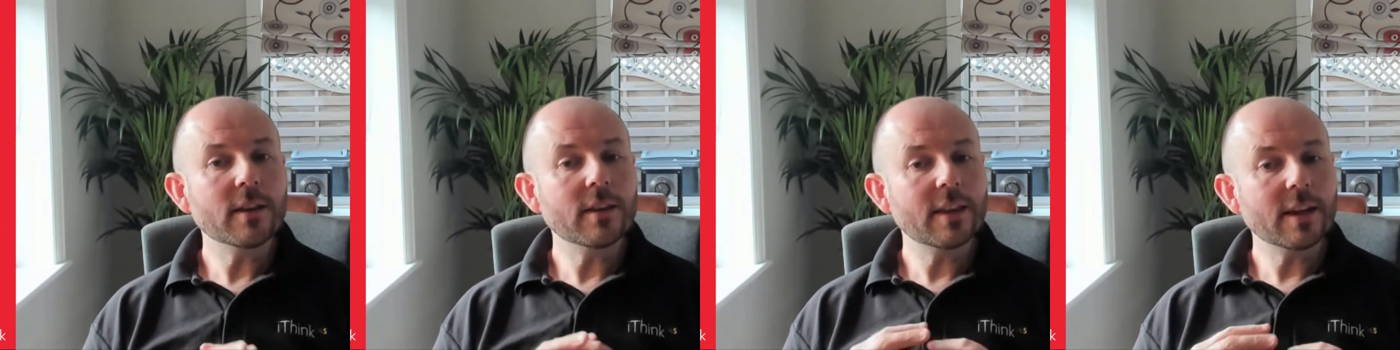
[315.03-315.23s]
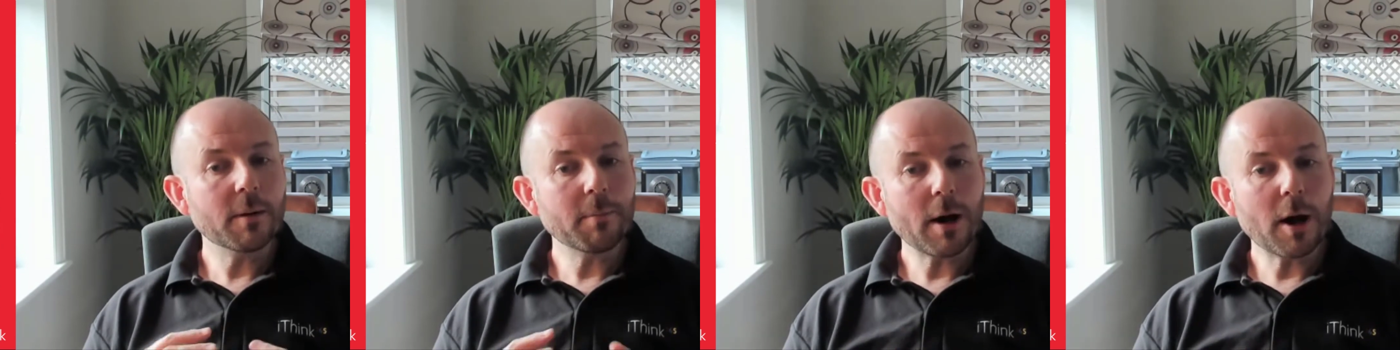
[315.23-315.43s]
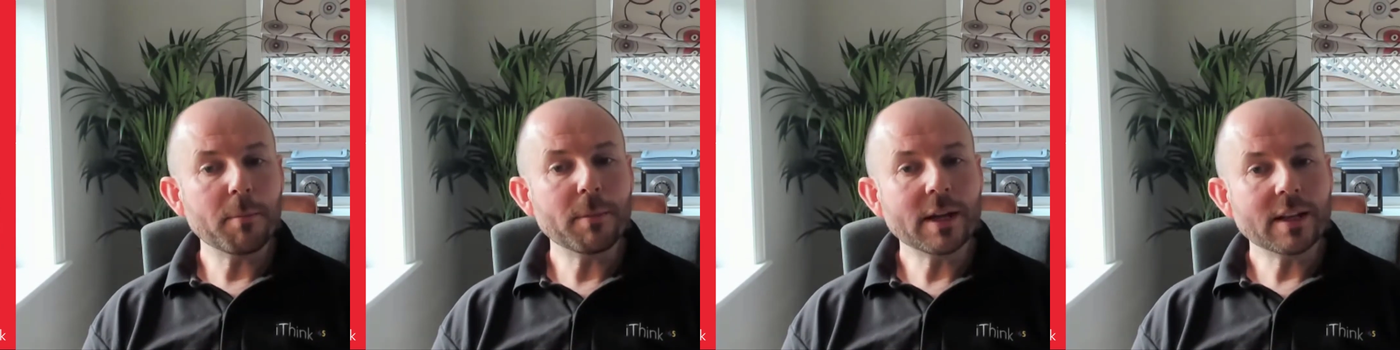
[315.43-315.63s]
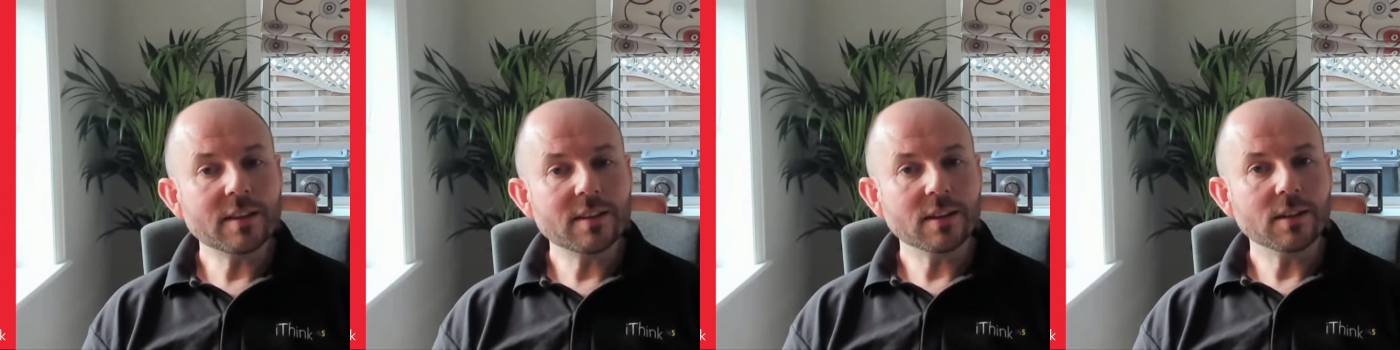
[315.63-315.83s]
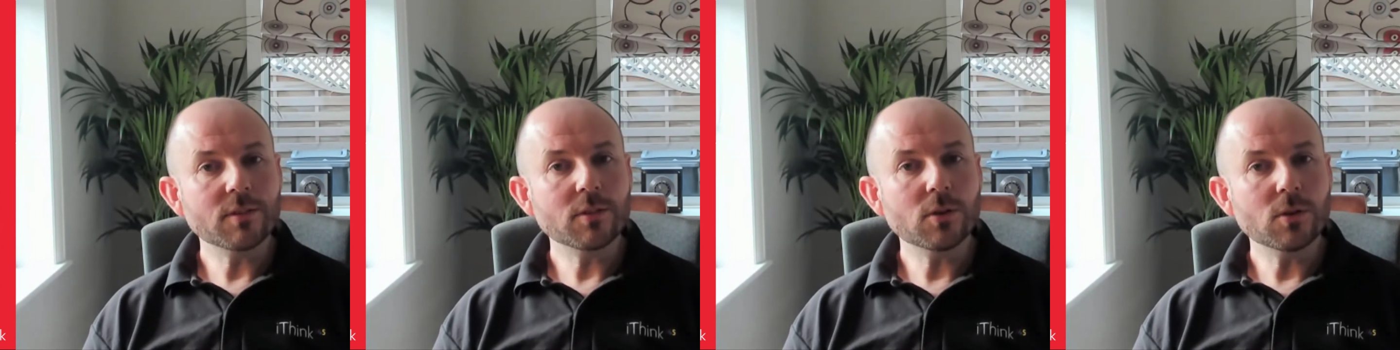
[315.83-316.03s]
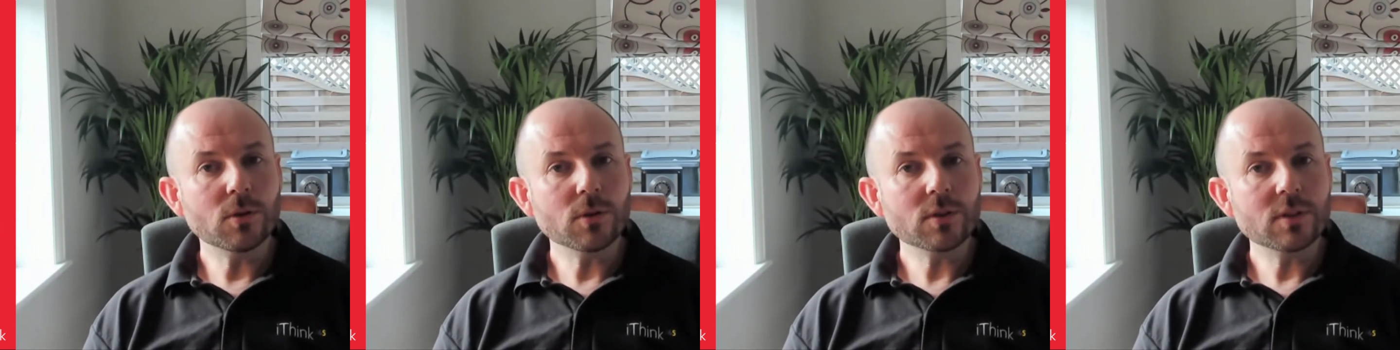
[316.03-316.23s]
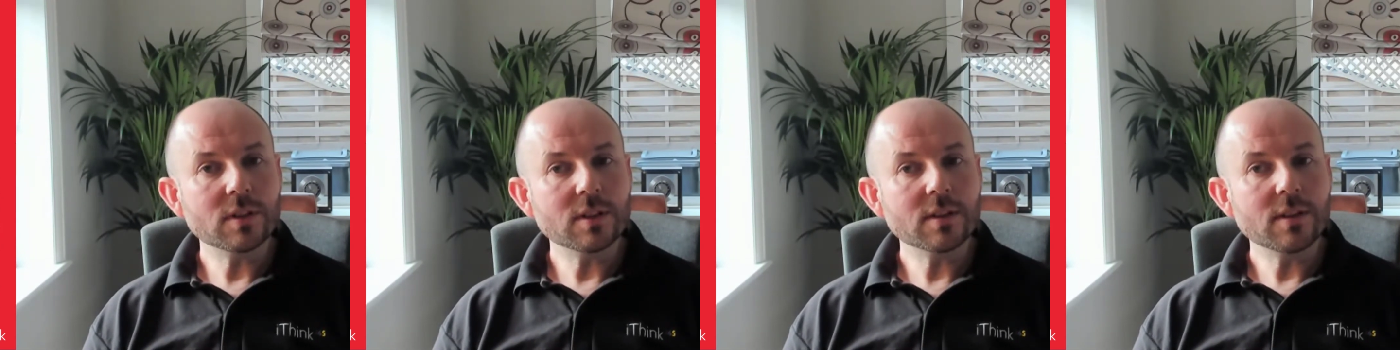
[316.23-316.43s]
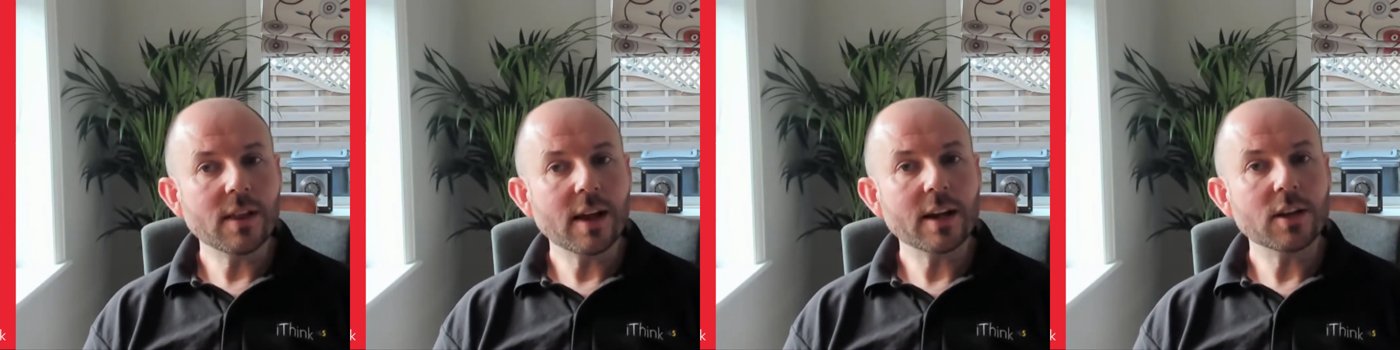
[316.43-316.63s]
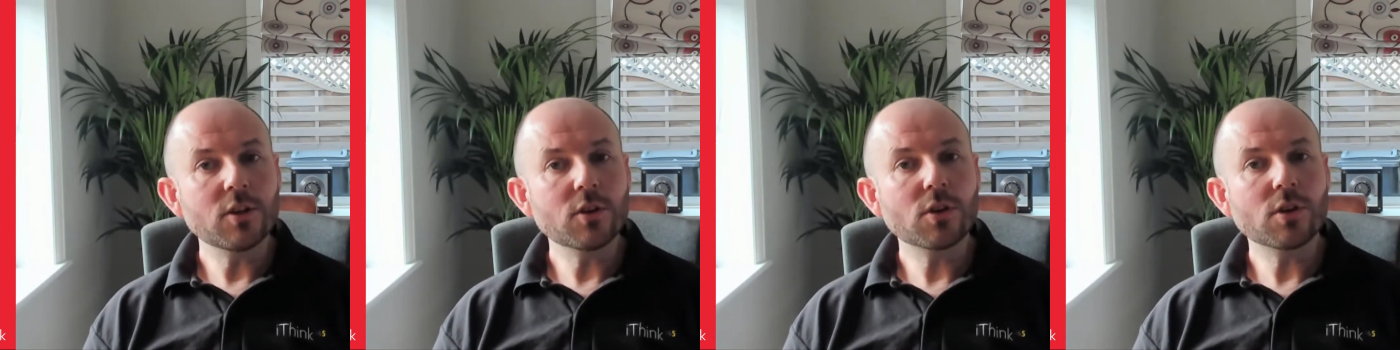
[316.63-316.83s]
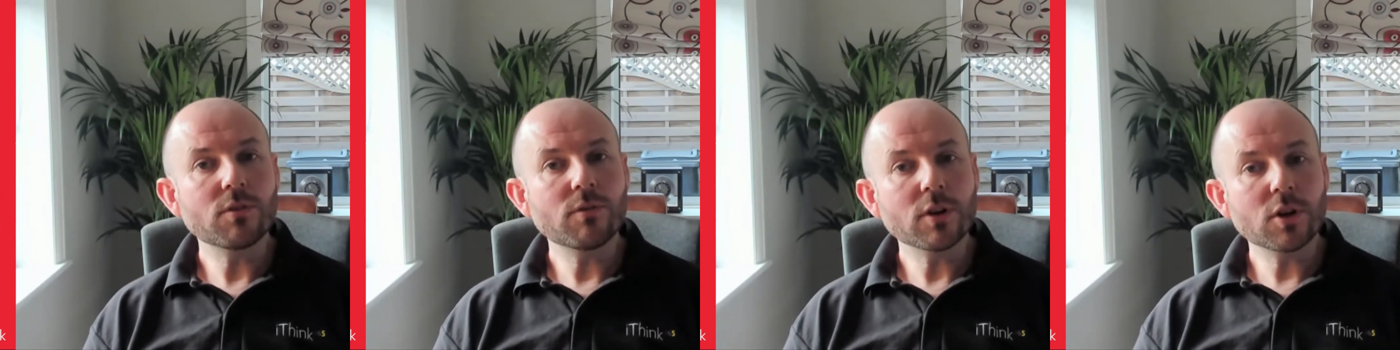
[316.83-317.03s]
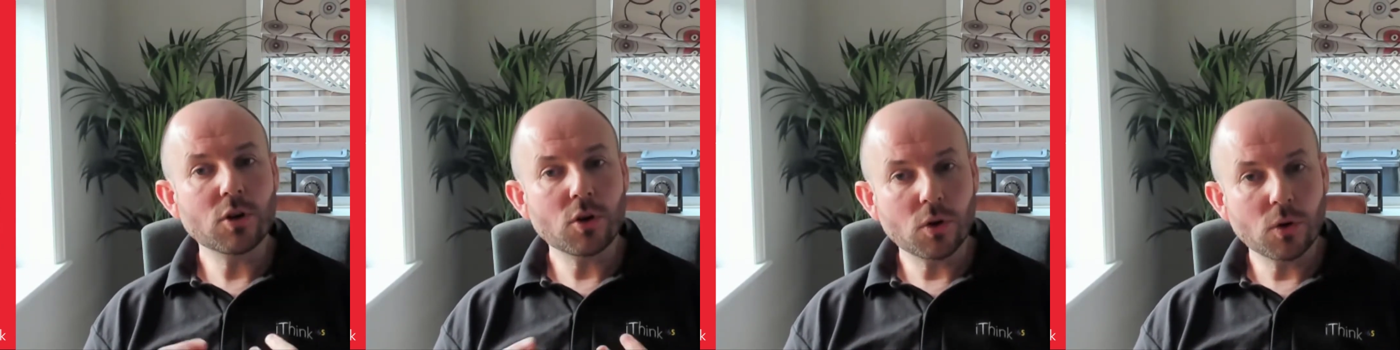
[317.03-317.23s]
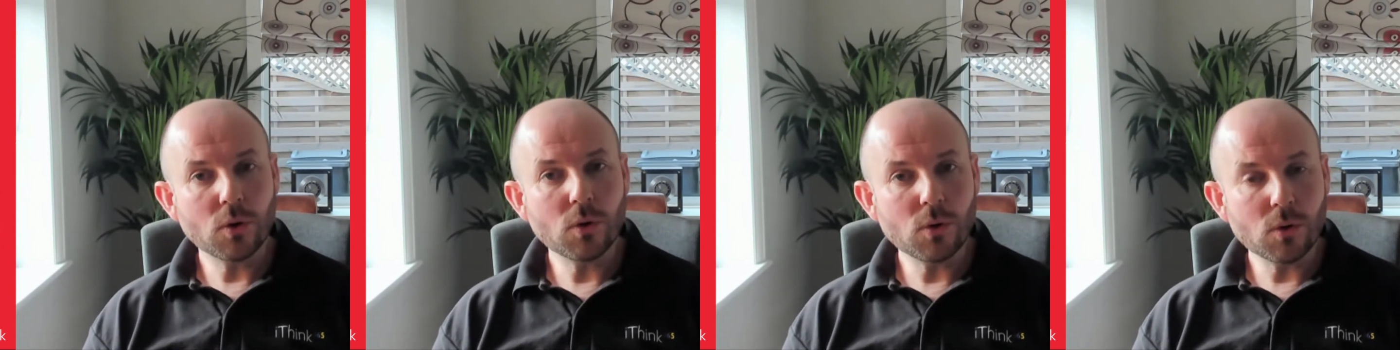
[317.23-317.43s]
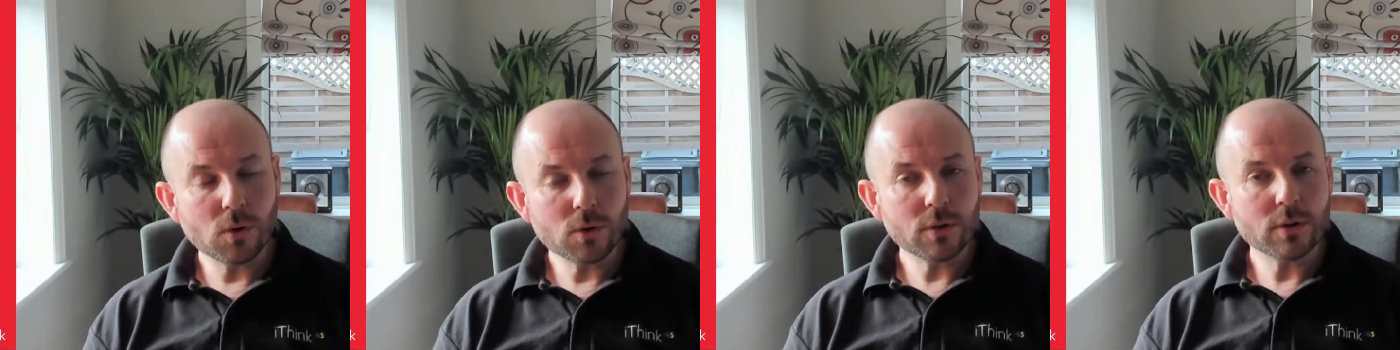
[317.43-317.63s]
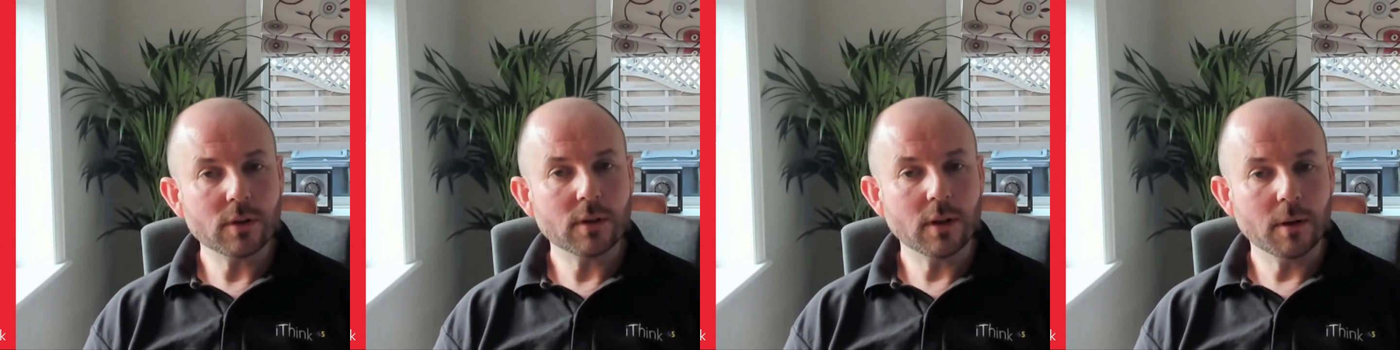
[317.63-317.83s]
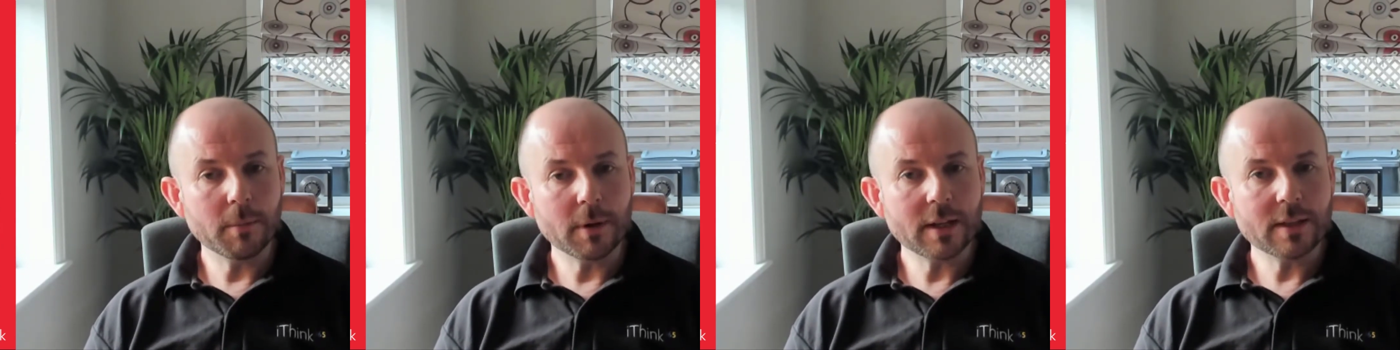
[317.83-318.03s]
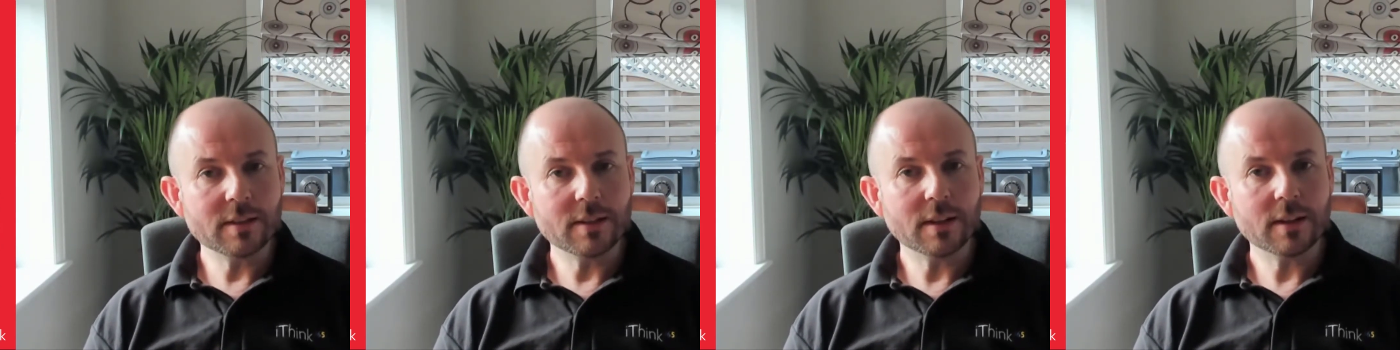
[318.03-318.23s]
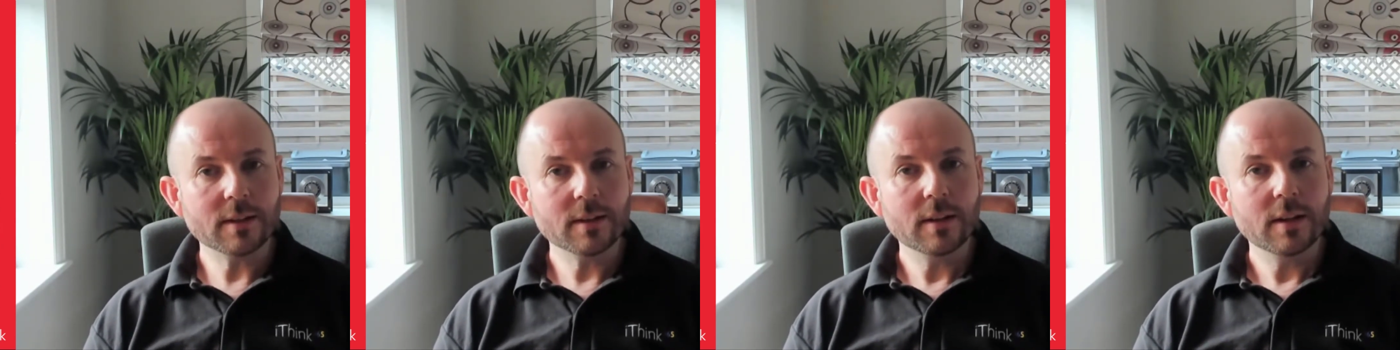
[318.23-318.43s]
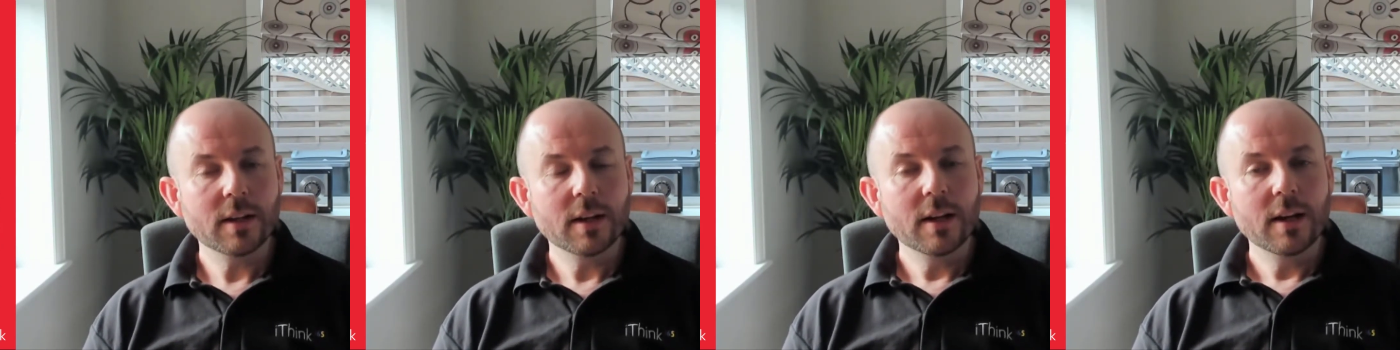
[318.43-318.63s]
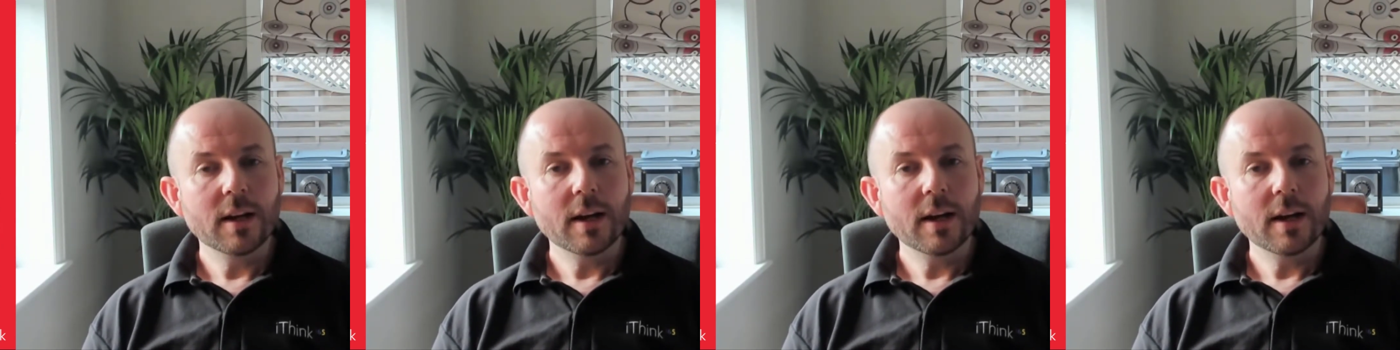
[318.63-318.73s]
The other thing about a meeting, of course, is that you can record a meeting,